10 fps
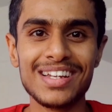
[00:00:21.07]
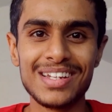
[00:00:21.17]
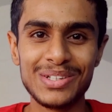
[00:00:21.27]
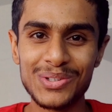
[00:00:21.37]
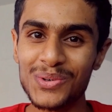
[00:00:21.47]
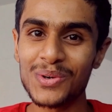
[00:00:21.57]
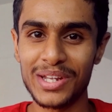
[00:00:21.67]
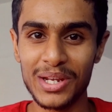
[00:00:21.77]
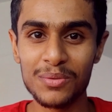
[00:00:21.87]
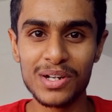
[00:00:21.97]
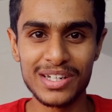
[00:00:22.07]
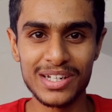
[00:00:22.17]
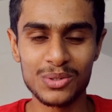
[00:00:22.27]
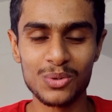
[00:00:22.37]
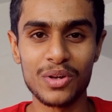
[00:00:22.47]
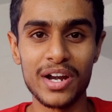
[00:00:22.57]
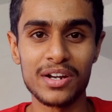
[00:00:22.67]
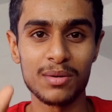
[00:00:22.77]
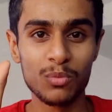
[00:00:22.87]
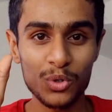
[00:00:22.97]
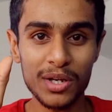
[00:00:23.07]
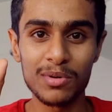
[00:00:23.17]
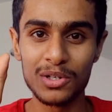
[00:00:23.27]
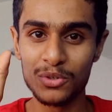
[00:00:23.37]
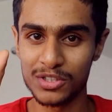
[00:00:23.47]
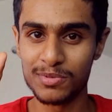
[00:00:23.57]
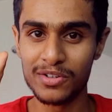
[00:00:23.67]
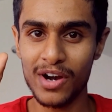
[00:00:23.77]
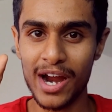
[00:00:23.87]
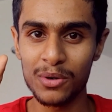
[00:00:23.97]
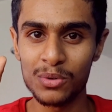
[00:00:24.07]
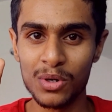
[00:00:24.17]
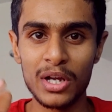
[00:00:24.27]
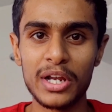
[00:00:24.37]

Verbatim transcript: you don't even need to create a bootable USB drive.